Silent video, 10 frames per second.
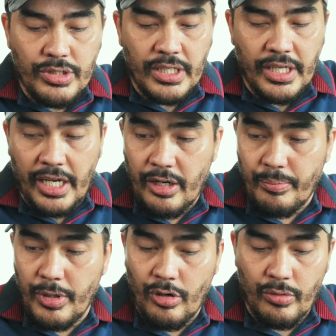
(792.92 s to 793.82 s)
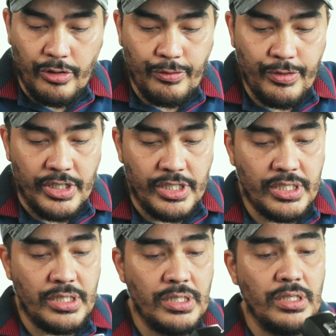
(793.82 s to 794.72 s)
an air blower
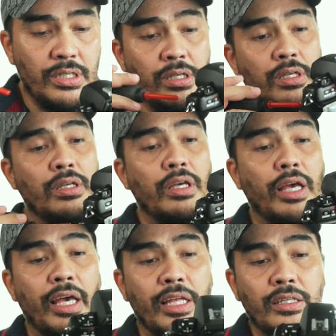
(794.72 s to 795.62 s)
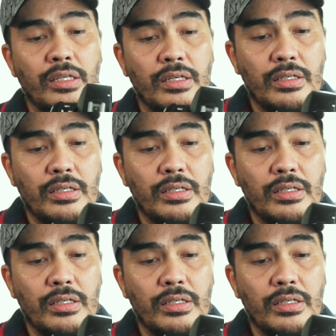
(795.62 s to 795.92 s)
first and